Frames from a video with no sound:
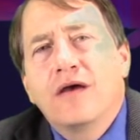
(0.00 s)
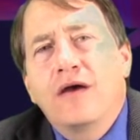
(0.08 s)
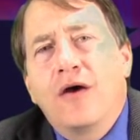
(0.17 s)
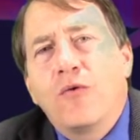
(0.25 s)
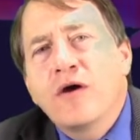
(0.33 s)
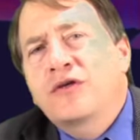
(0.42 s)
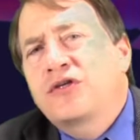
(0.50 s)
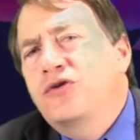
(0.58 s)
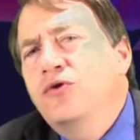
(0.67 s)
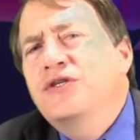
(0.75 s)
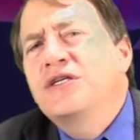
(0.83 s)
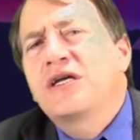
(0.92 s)
Where's
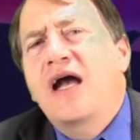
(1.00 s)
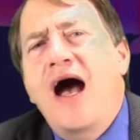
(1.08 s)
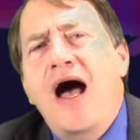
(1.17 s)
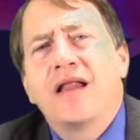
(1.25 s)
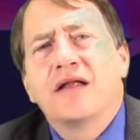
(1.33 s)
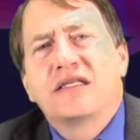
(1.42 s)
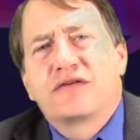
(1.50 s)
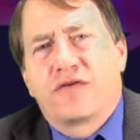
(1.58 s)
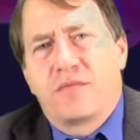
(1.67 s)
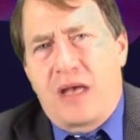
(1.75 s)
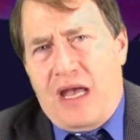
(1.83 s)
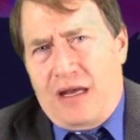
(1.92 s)
Susan Collins
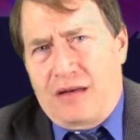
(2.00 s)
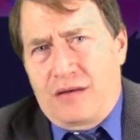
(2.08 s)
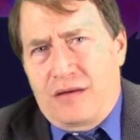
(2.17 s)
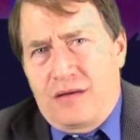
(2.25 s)
from Maine?